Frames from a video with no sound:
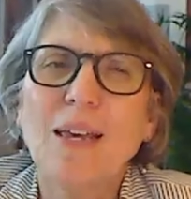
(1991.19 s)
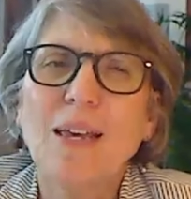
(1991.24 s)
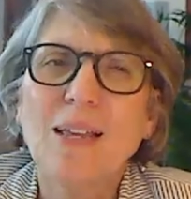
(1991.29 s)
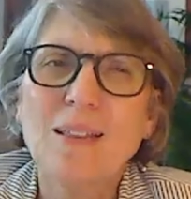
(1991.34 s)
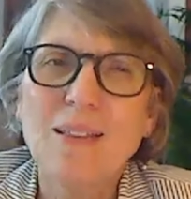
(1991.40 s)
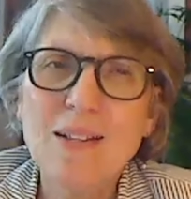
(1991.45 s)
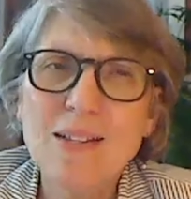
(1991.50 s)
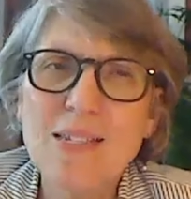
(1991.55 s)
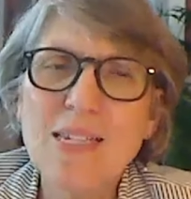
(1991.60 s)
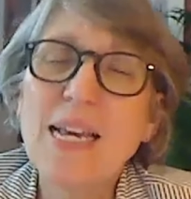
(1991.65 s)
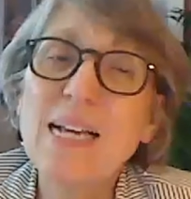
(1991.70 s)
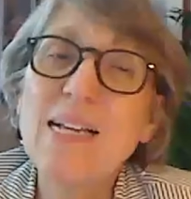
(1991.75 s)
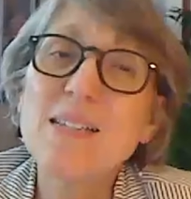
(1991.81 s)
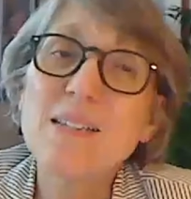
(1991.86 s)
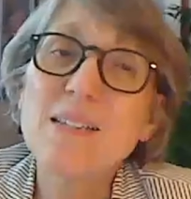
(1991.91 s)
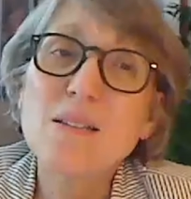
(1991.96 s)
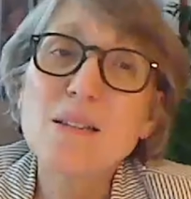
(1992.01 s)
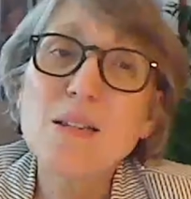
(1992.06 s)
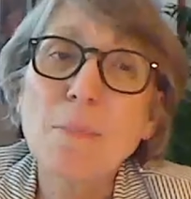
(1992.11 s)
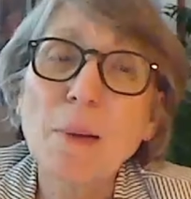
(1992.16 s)
In this
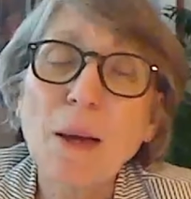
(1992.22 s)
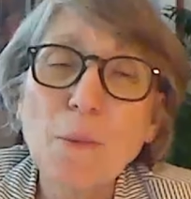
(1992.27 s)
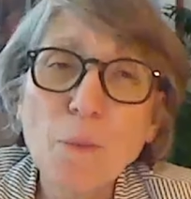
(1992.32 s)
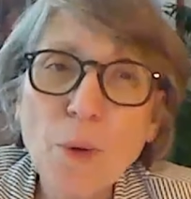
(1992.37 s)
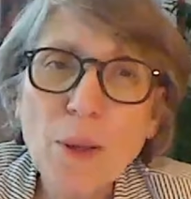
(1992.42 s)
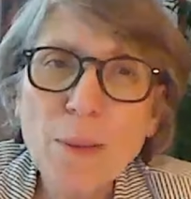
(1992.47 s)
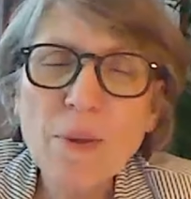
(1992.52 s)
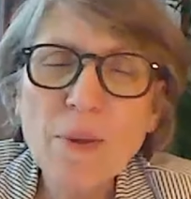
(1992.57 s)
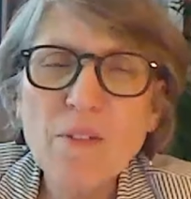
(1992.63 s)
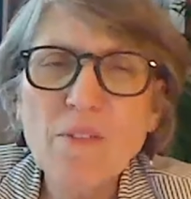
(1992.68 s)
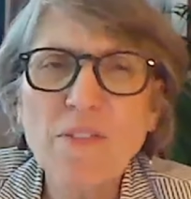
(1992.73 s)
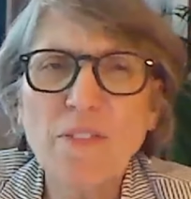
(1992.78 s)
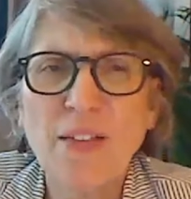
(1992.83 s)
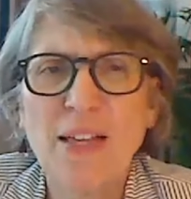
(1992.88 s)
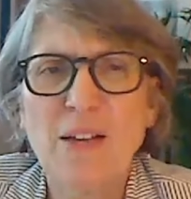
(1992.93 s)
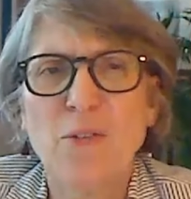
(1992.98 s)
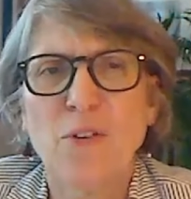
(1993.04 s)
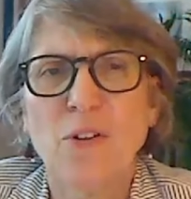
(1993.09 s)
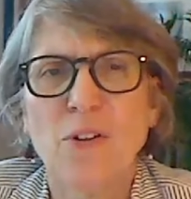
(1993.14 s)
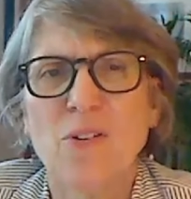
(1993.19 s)
case, it's about women
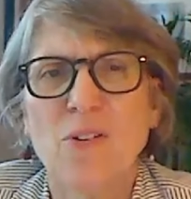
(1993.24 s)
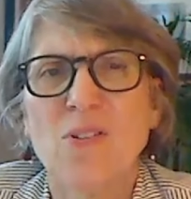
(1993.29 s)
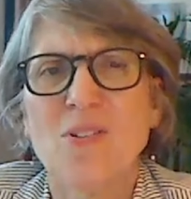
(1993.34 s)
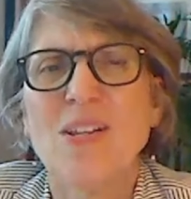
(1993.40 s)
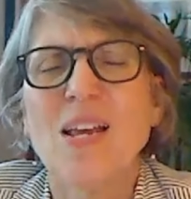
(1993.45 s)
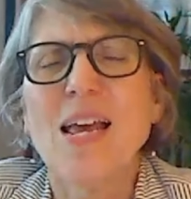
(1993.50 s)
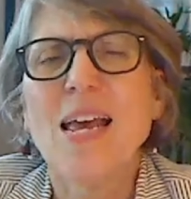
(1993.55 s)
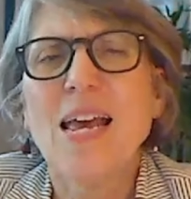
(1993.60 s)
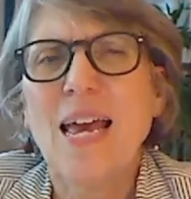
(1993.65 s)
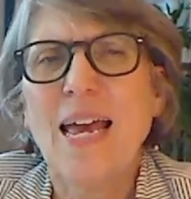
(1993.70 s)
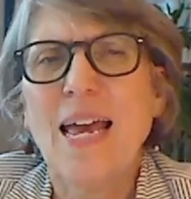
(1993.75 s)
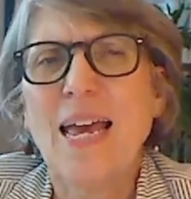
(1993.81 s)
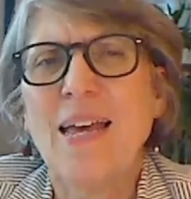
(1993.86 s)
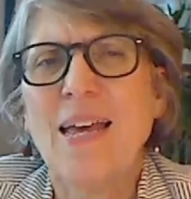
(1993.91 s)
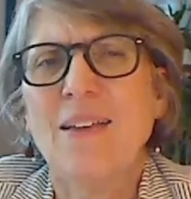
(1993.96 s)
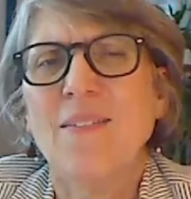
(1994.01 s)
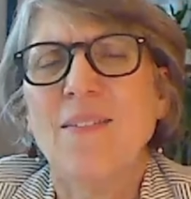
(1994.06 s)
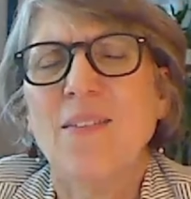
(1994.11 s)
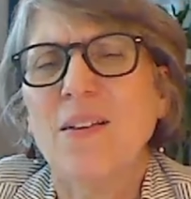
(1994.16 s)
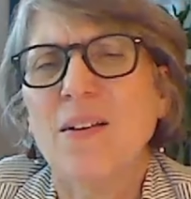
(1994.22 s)
founders
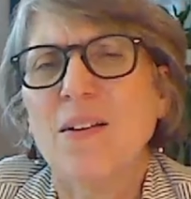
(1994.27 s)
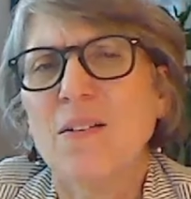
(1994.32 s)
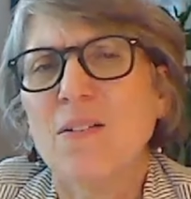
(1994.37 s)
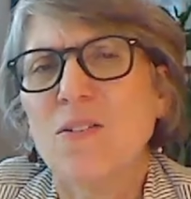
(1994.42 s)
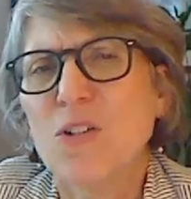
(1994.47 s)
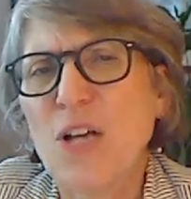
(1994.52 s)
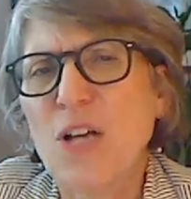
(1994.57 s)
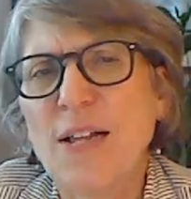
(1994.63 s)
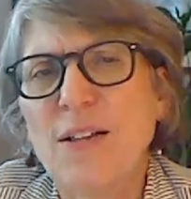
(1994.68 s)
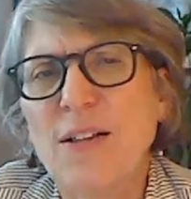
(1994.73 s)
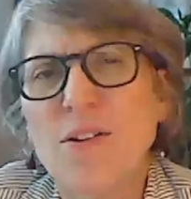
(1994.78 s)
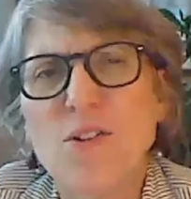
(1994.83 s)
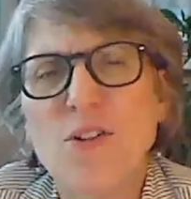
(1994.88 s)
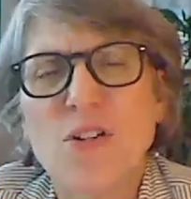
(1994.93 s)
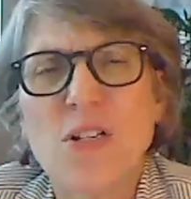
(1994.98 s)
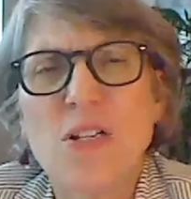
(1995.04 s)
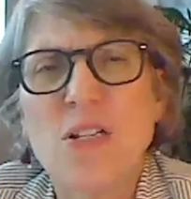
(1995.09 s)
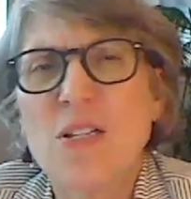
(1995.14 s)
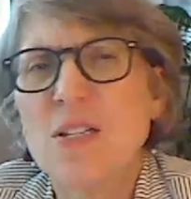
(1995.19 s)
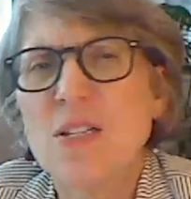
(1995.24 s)
and the
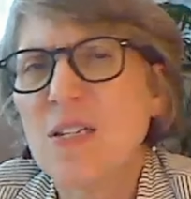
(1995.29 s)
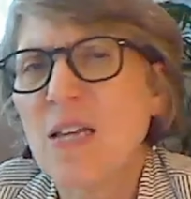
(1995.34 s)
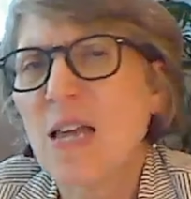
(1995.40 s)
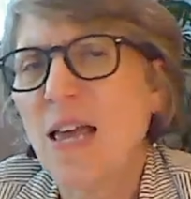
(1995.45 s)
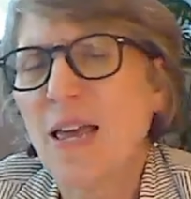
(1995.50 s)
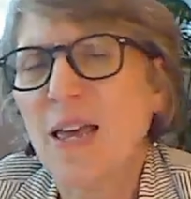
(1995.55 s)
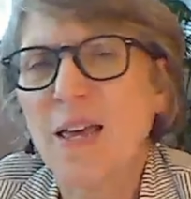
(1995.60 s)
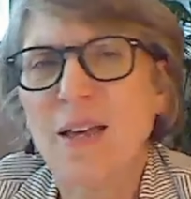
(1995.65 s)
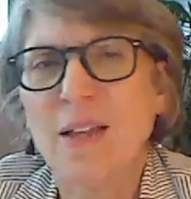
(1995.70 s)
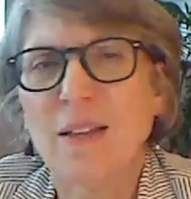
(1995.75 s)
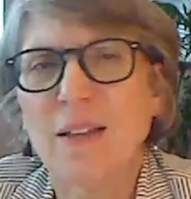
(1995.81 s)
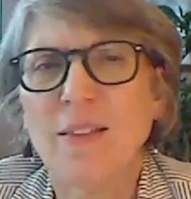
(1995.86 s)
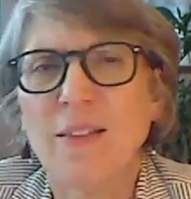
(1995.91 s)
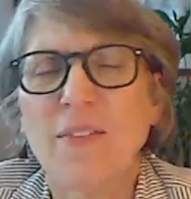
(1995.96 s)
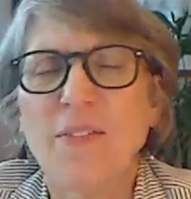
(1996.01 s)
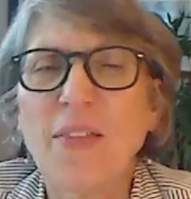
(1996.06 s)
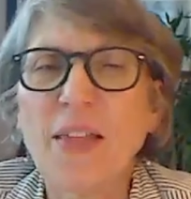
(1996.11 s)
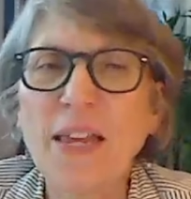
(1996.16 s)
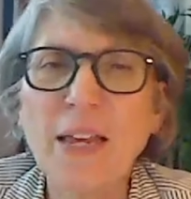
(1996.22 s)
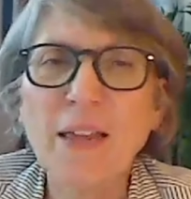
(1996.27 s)
challenges
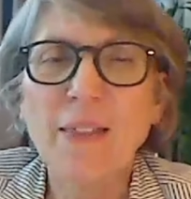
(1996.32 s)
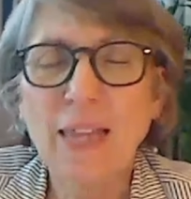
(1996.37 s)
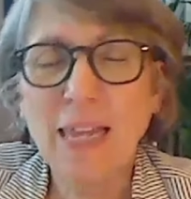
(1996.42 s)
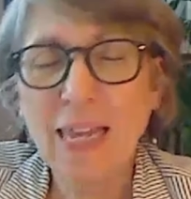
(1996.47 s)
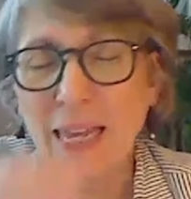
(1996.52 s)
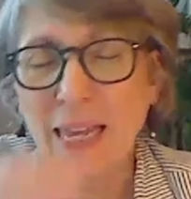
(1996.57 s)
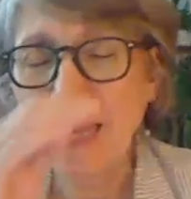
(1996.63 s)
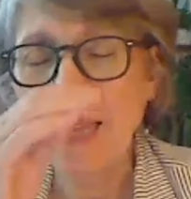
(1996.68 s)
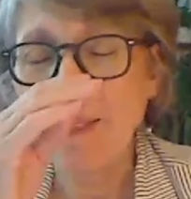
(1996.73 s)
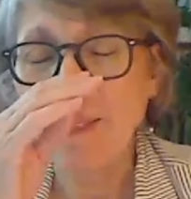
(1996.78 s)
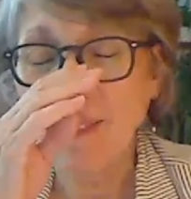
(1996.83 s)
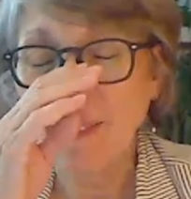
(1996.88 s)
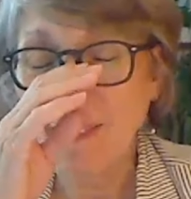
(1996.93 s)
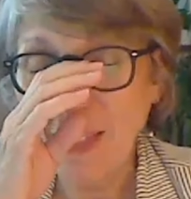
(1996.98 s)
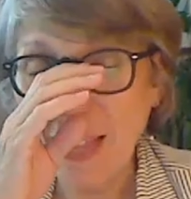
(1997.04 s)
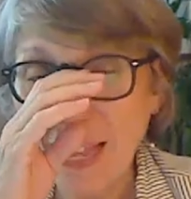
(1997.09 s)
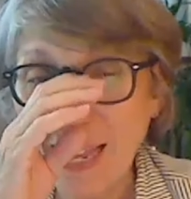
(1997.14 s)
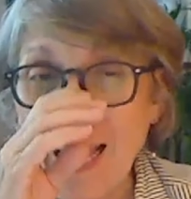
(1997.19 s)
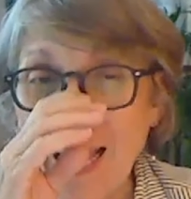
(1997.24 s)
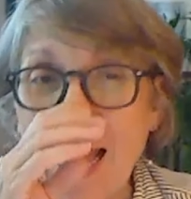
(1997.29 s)
that
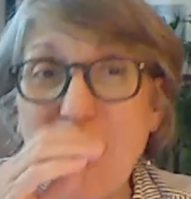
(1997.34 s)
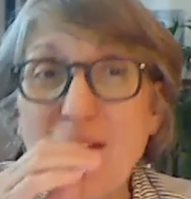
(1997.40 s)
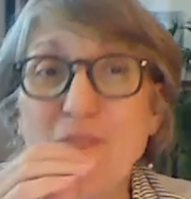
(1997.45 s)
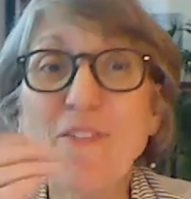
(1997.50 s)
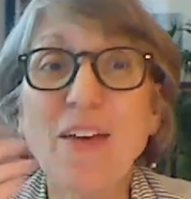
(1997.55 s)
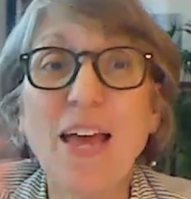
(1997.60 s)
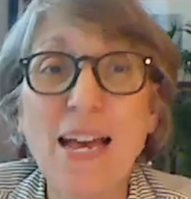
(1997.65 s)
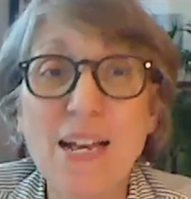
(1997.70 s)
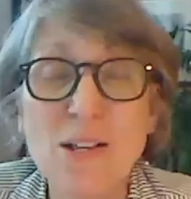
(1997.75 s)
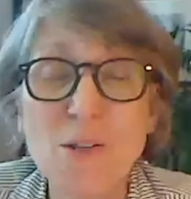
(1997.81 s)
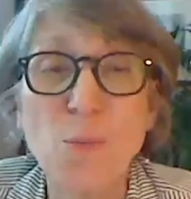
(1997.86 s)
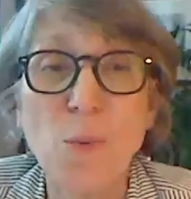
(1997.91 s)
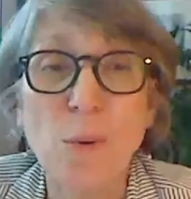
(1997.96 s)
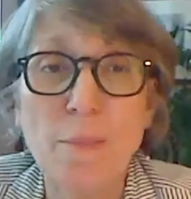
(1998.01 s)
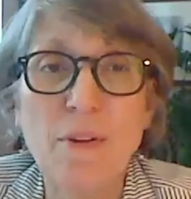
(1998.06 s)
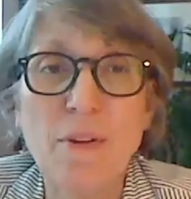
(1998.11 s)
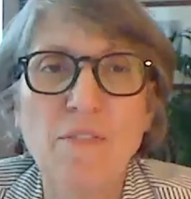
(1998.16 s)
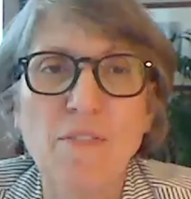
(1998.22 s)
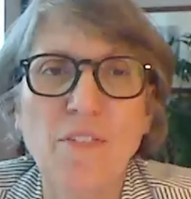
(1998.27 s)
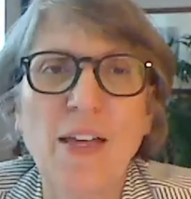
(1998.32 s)
they have as
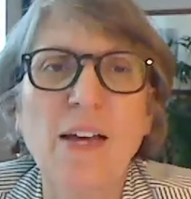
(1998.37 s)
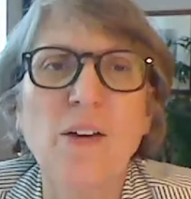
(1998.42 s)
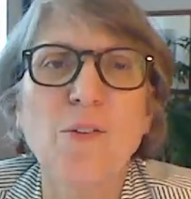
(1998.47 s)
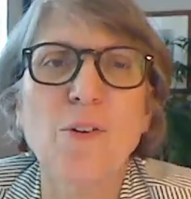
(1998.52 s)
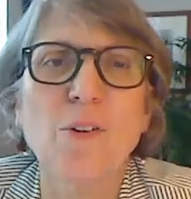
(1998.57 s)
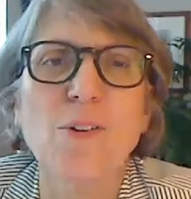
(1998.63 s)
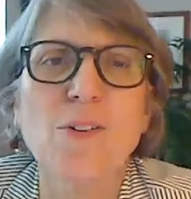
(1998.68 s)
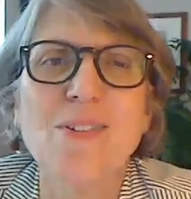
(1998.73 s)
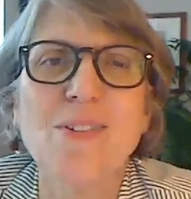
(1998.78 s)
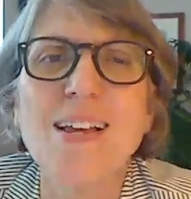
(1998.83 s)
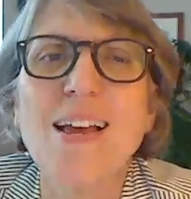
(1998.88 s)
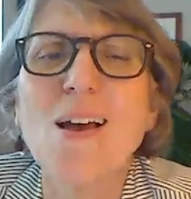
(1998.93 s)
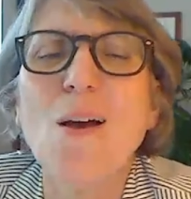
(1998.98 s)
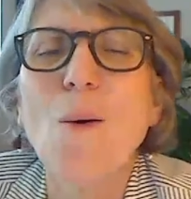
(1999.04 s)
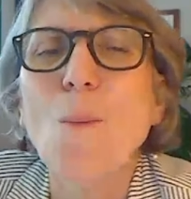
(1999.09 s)
women founders.